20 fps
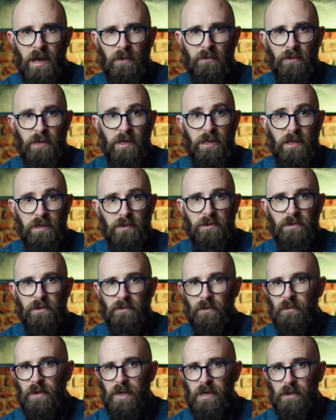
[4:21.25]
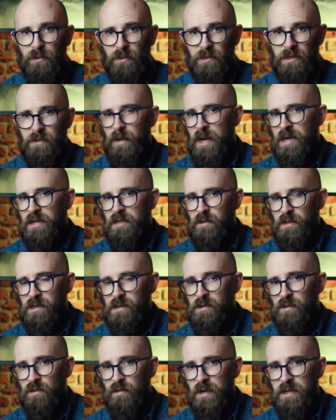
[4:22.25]
every inch of available space
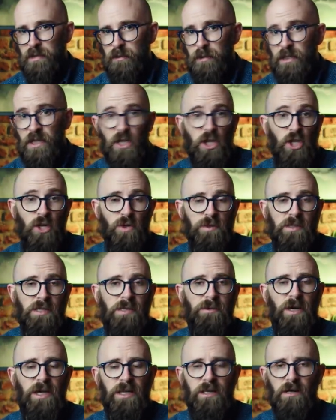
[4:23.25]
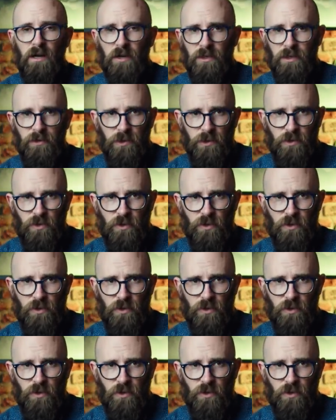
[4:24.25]
wasn't already being used by cargo or